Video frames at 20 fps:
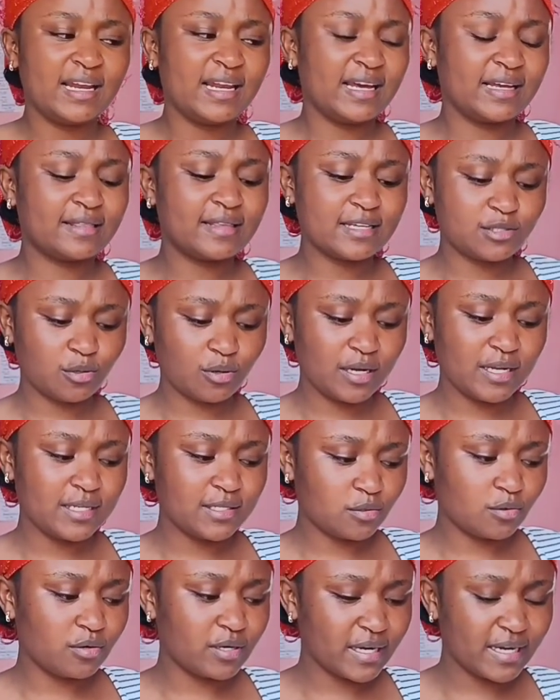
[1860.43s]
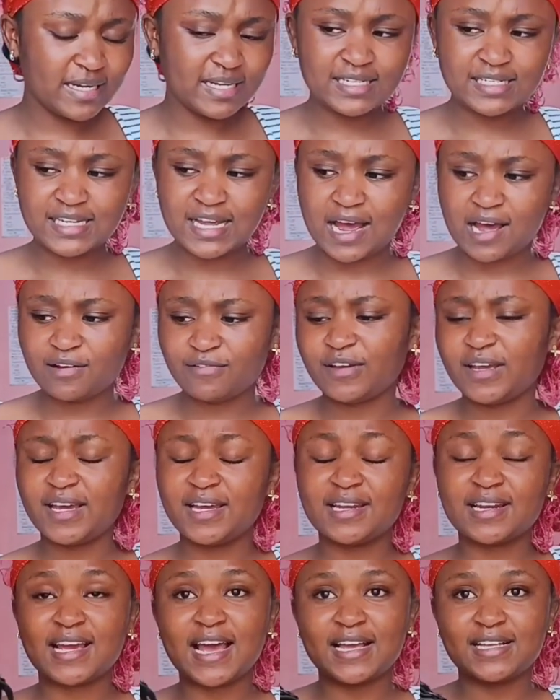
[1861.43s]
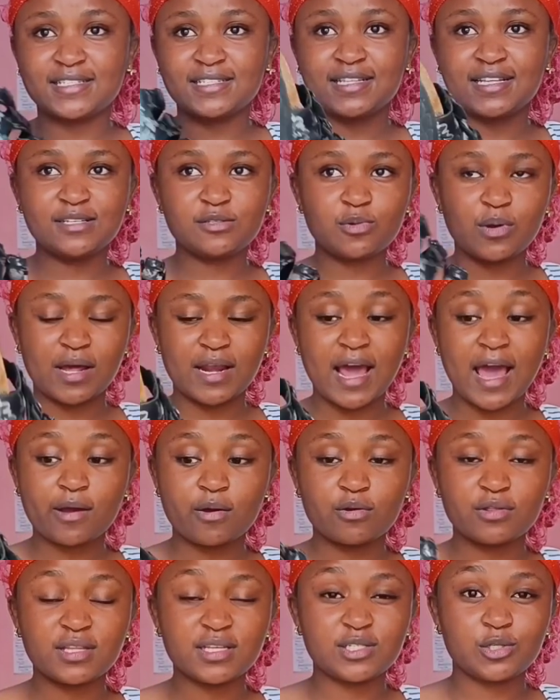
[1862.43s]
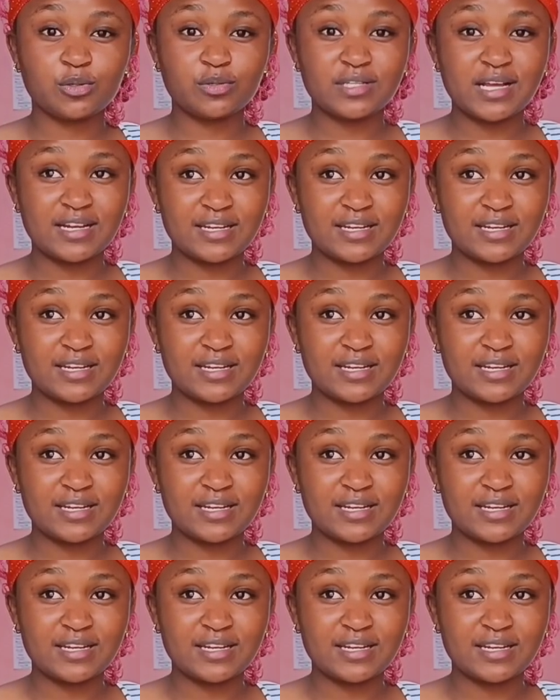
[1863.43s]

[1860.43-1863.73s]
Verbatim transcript: Like the sole is already tough. And guys, this one I got these shoes